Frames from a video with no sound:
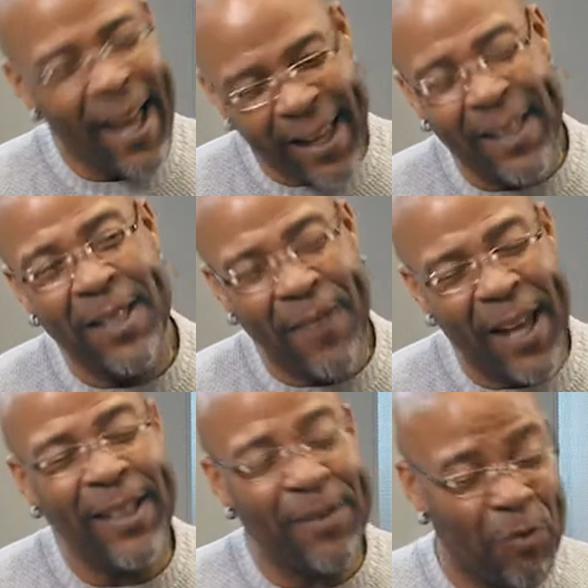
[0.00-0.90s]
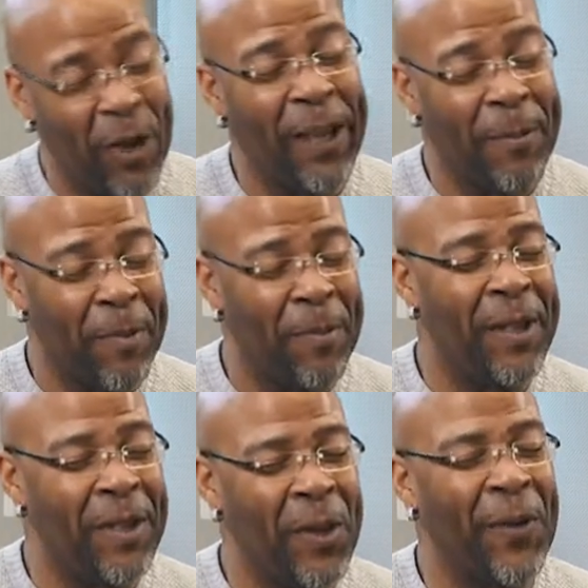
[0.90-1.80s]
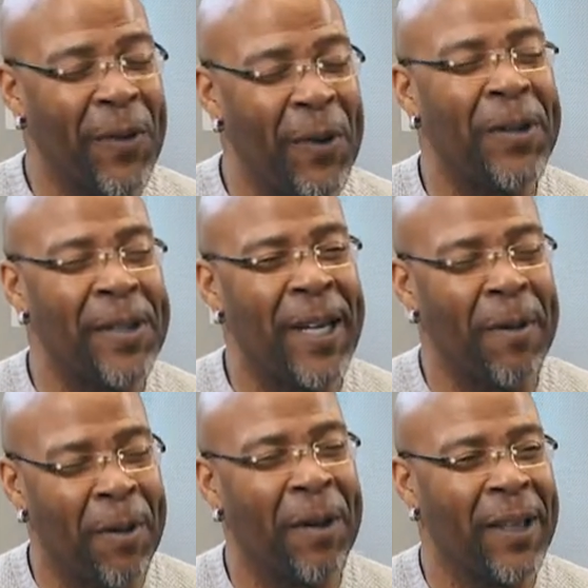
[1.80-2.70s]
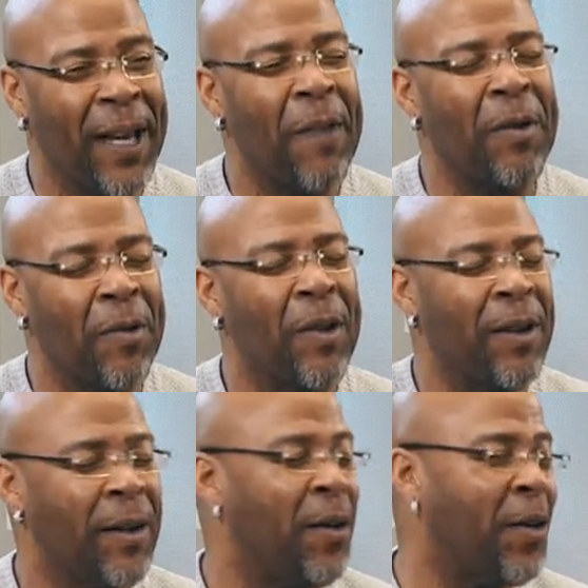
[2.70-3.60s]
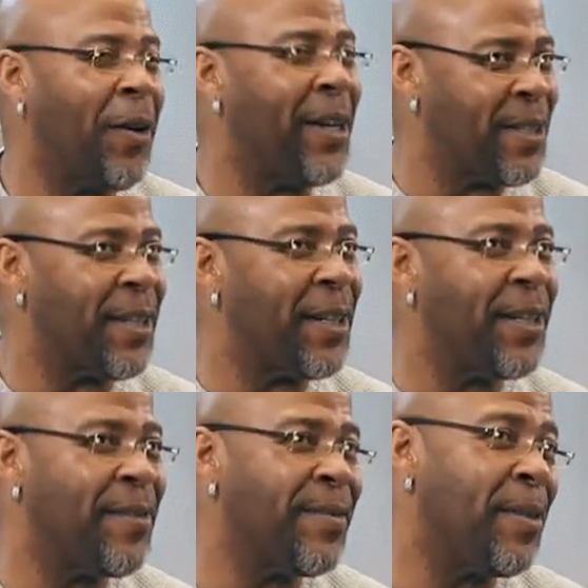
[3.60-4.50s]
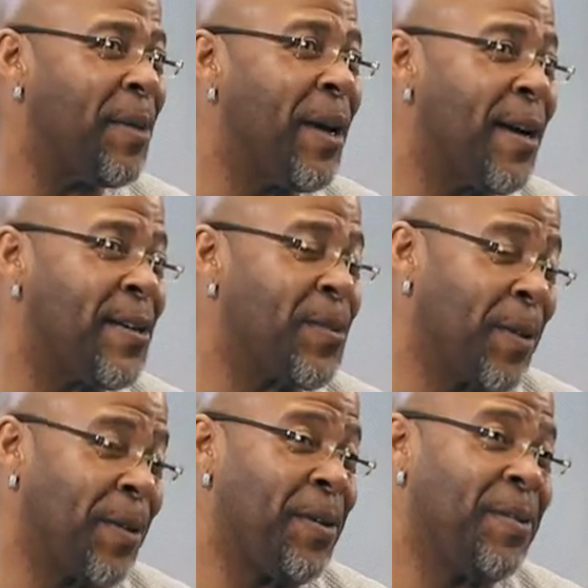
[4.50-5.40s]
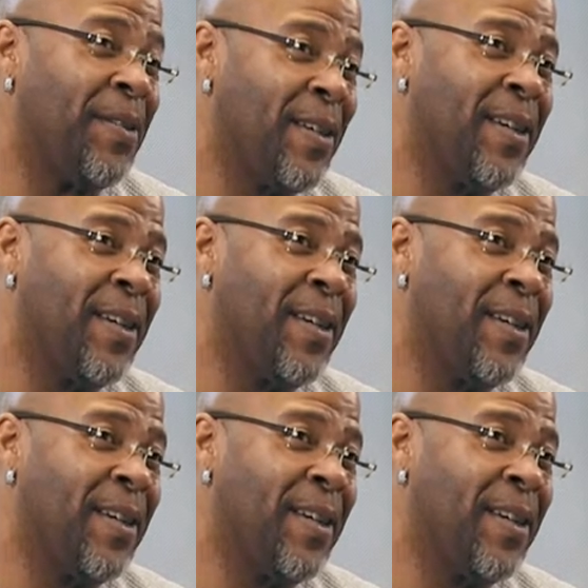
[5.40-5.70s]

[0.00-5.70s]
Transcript: I guess if I didn't really be so focused at Berklee, I would really go crazy, to be honest with you.